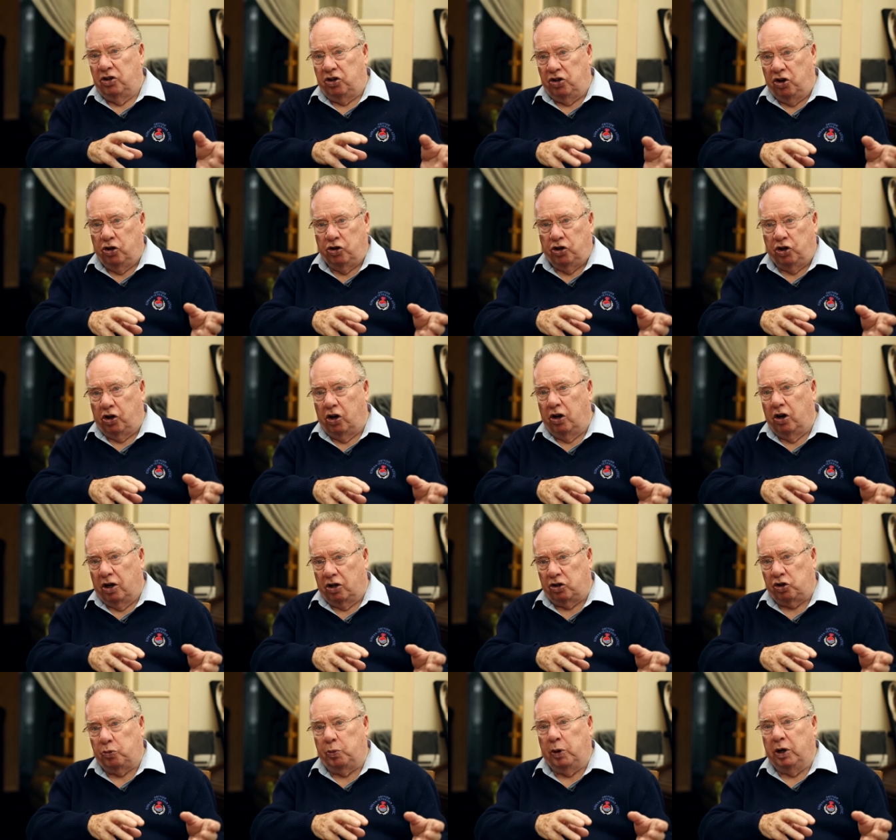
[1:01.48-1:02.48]
surgical
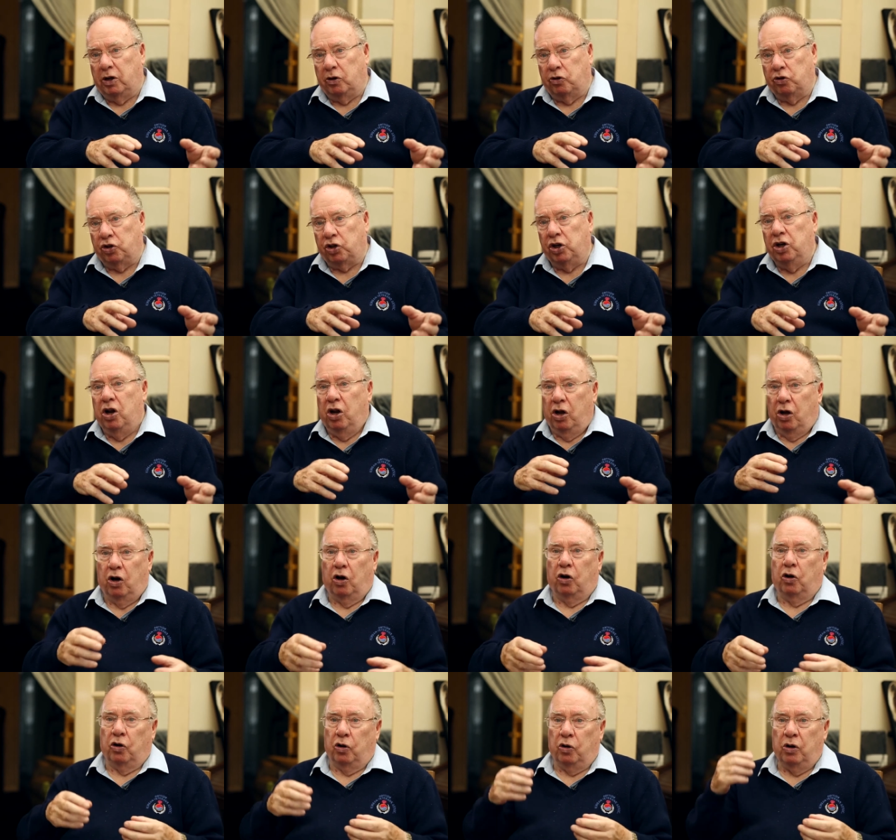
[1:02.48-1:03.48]
hospitals
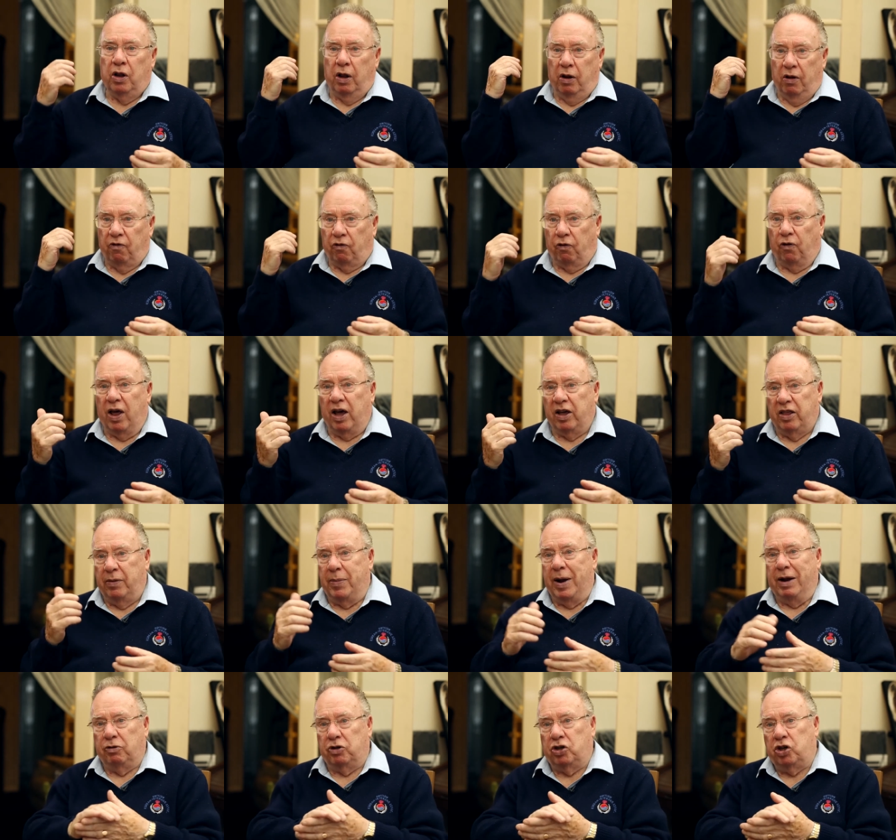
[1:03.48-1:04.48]
or fly
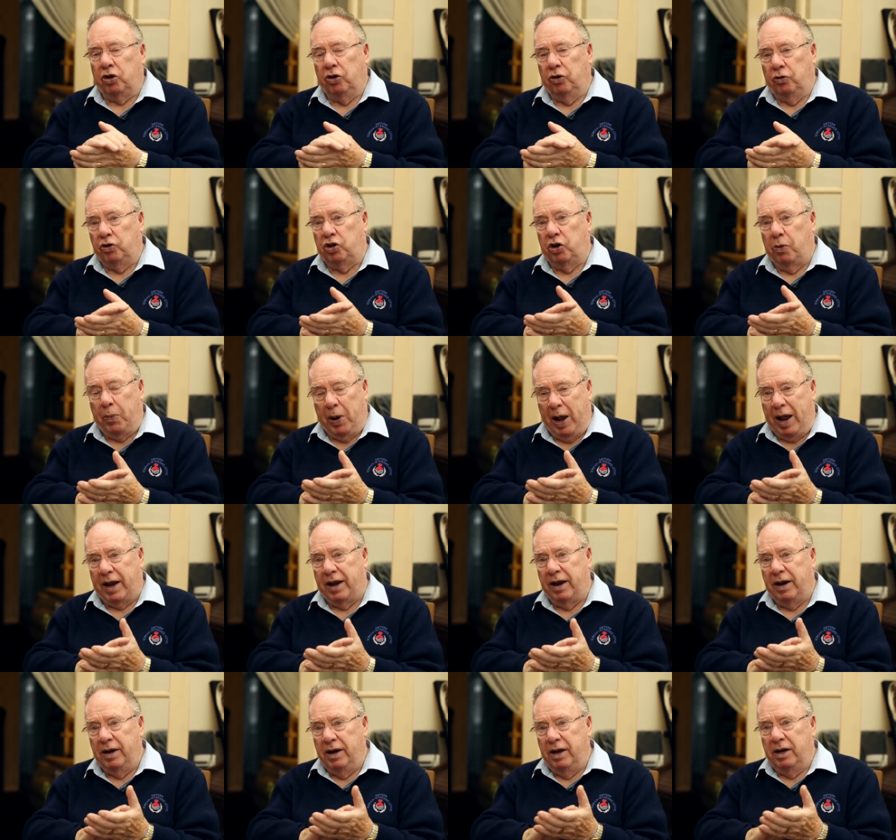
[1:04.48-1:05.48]
them out to
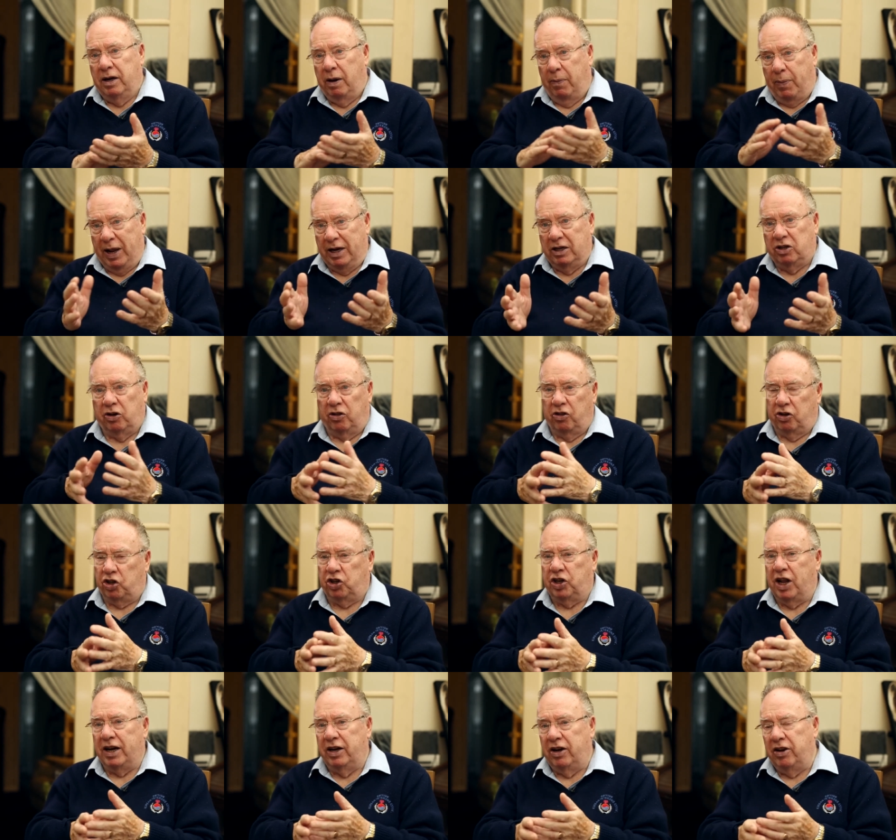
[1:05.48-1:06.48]
Japan, depends on the
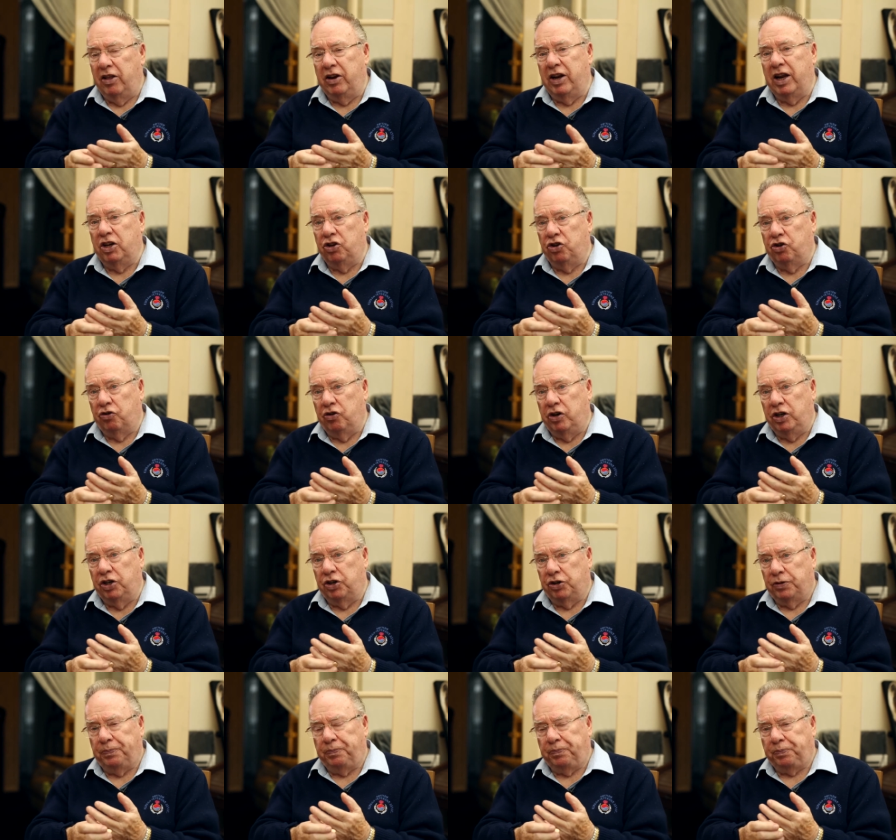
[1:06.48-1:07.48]
state of the
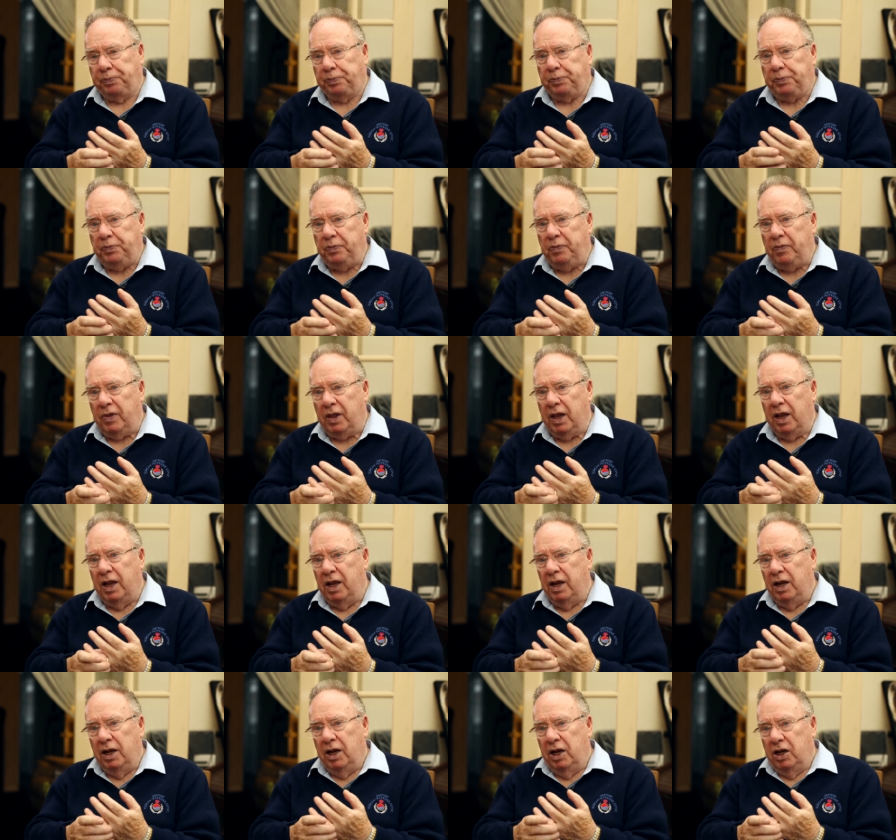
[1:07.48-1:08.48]
injuries.
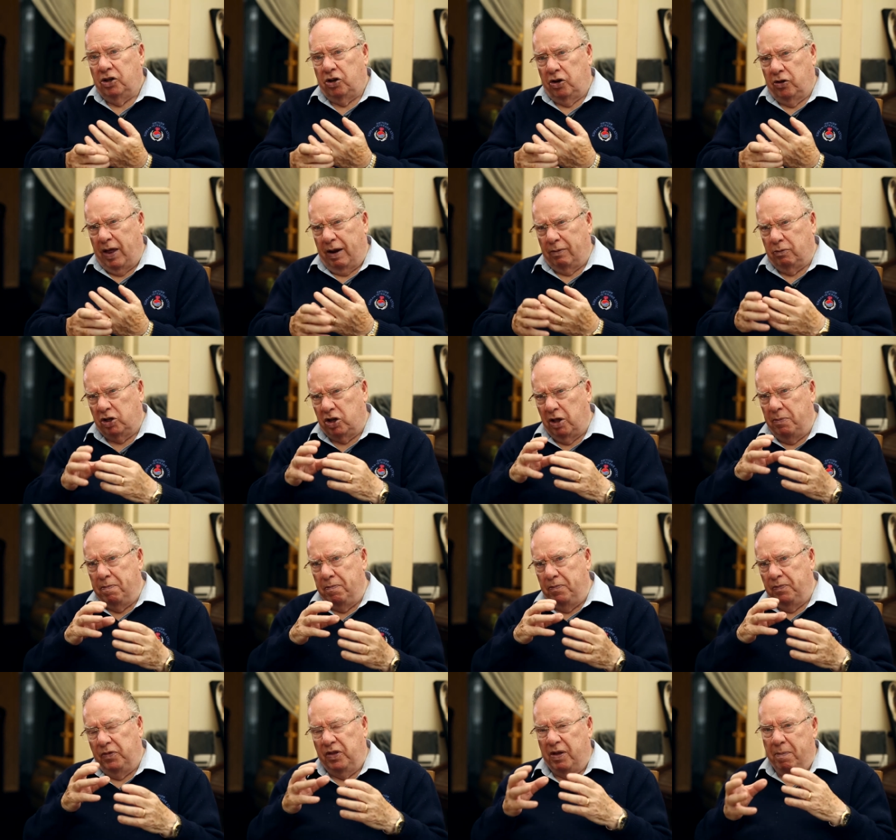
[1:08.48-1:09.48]
So that was
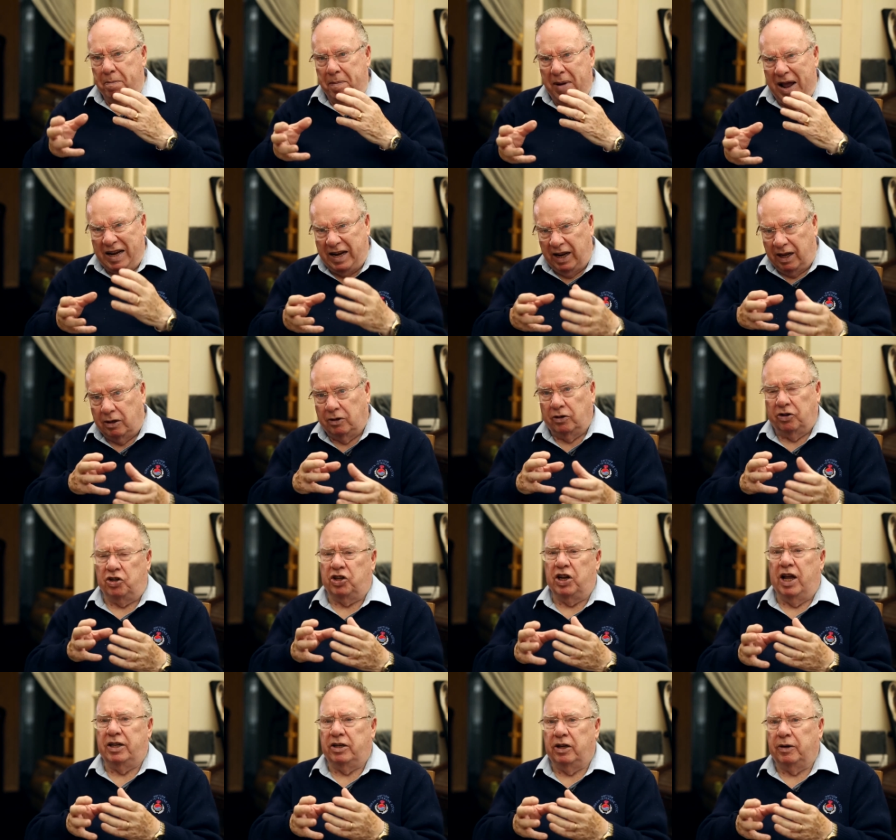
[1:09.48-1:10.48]
the medical
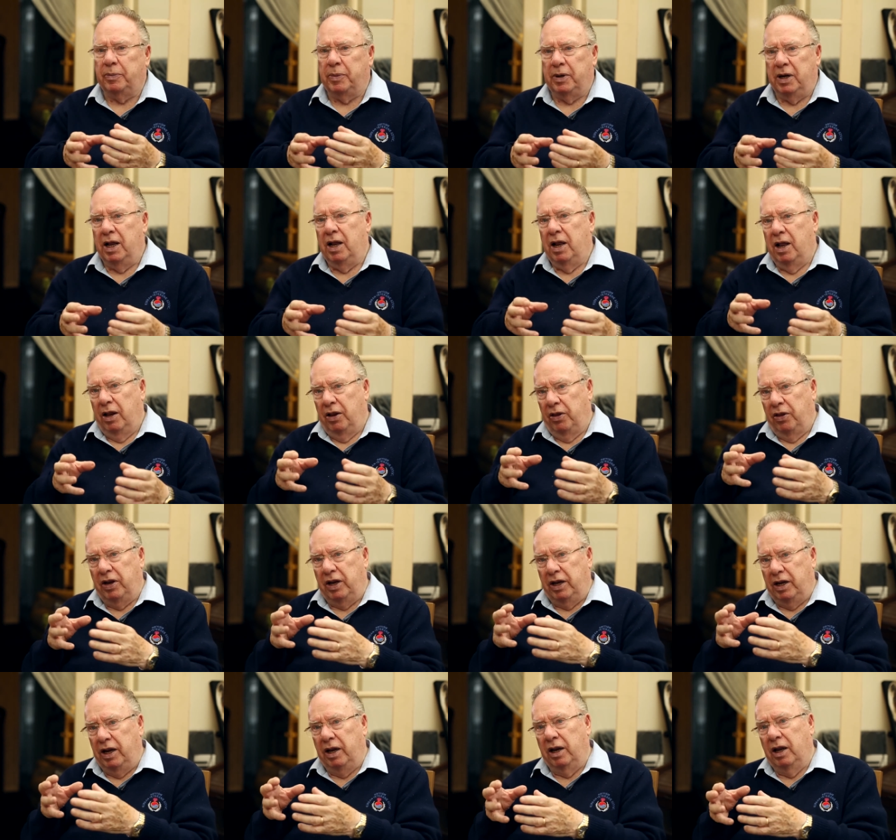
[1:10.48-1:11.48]
setup.
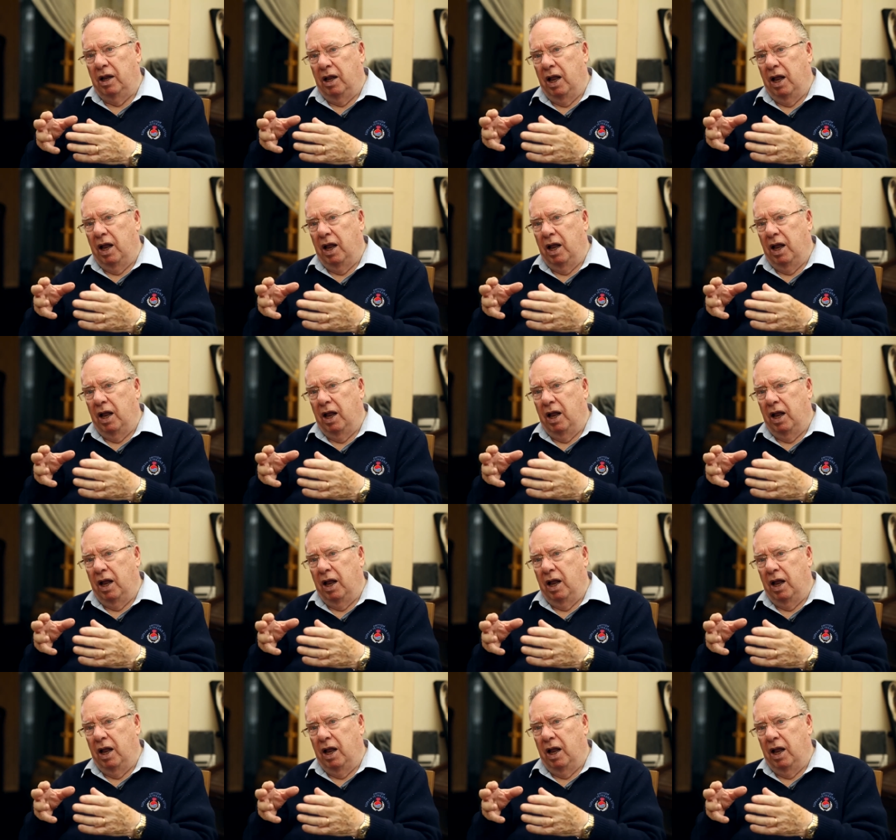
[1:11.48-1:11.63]
The